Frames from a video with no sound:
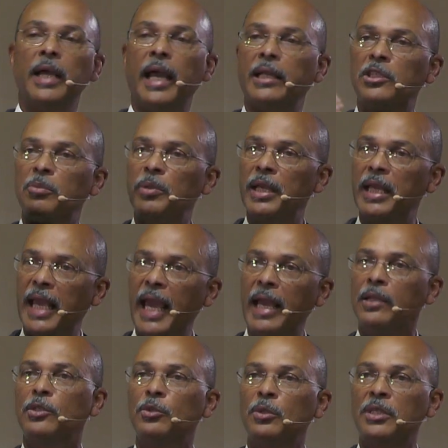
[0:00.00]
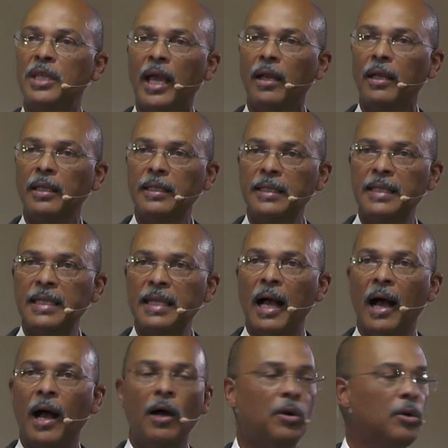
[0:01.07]
and she began to tell her
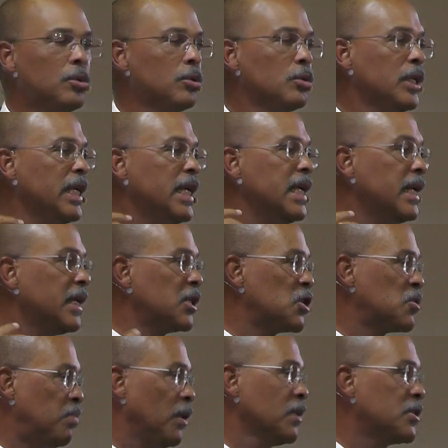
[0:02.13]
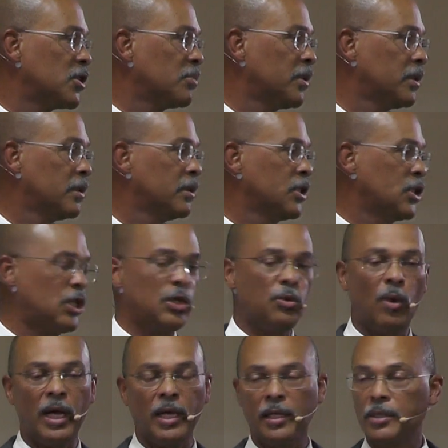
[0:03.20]
how irresponsible she
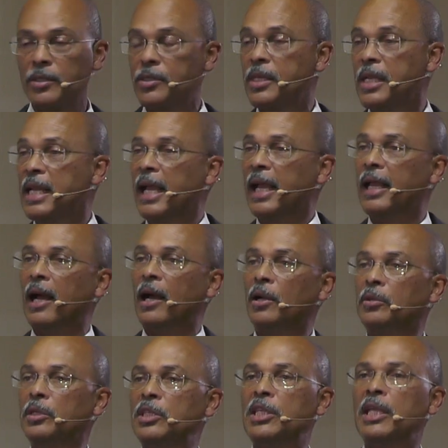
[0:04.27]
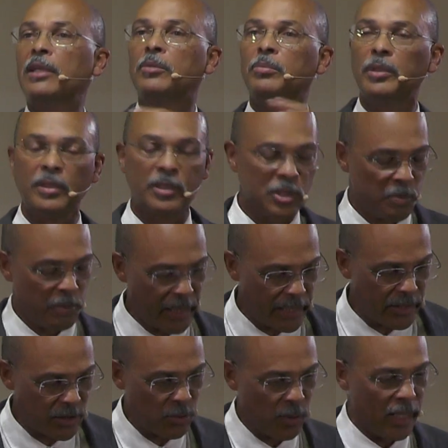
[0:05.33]
was and how terrible this
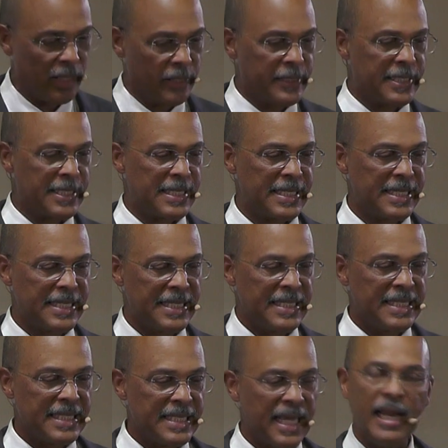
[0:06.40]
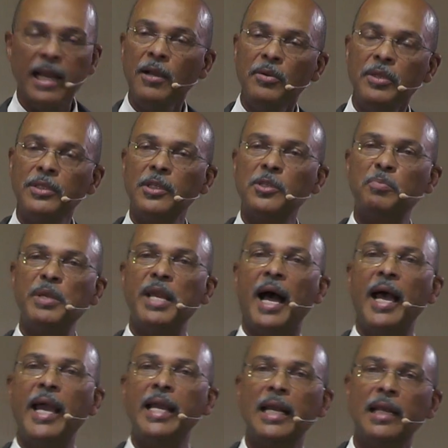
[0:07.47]
place was. And I was just
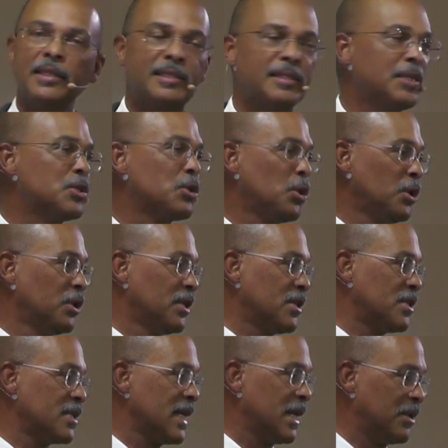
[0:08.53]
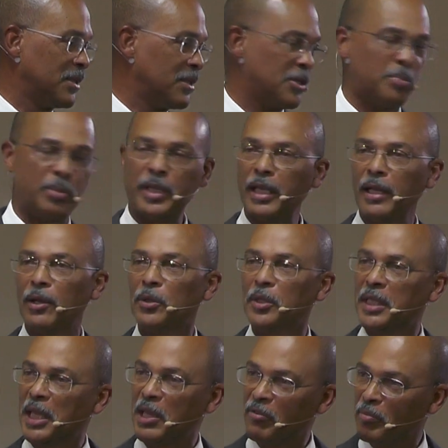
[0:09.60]
behind listening to all this and I was just praying,
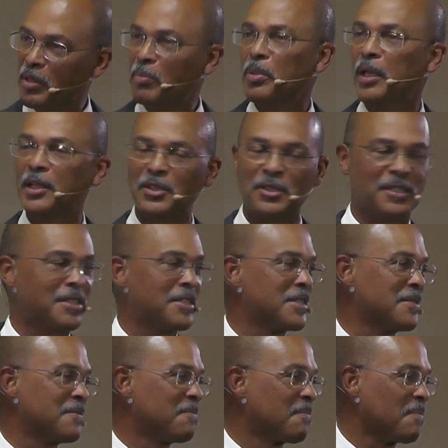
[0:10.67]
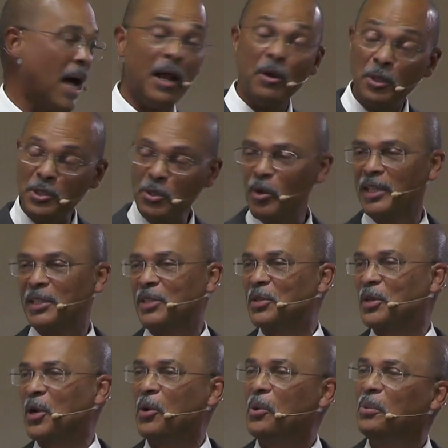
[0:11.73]
Lord, give me patience. I also wanted to
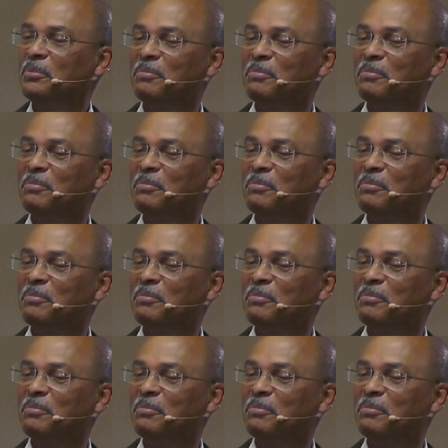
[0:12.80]
go.